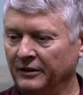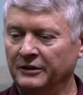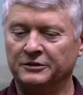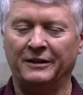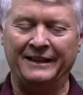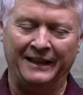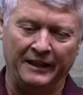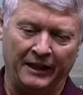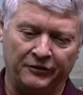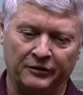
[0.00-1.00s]
So I get an
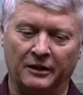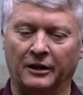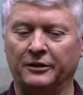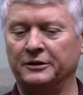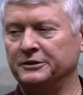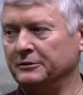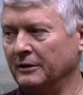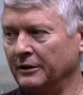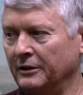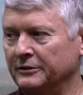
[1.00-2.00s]
extra 100,
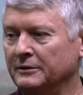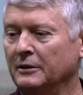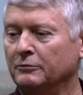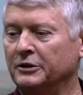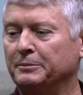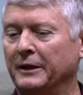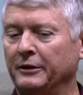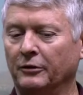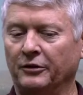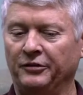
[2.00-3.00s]
200, which my
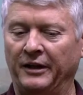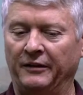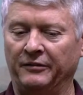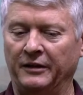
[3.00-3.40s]
owners have